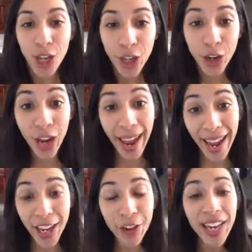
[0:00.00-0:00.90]
You're
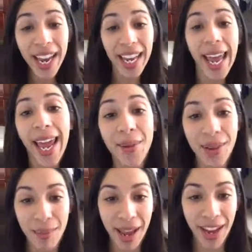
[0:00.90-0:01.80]
hangry? I hate
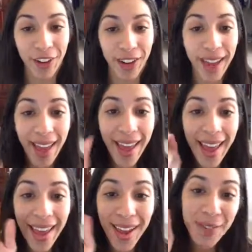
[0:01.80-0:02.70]
when I'm hangry.
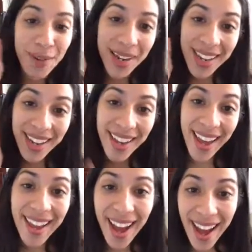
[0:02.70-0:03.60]
Hey everybody,
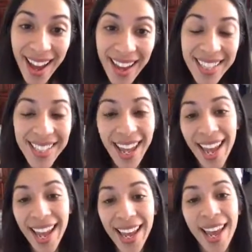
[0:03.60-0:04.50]
hey guys,
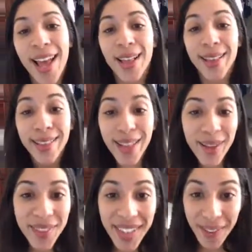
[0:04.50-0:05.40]
hey.
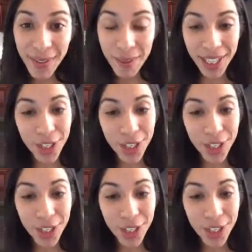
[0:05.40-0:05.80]
Loving everybody